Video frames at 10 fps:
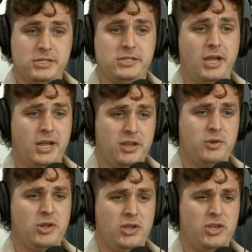he's like,
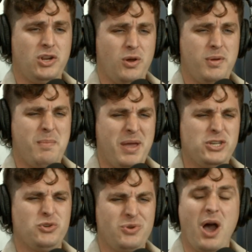it
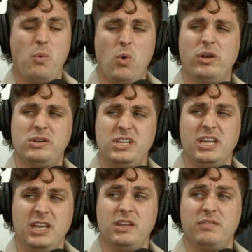makes you not want to
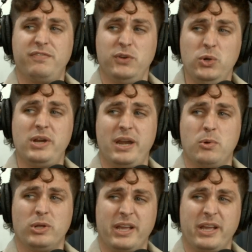eat food anymore.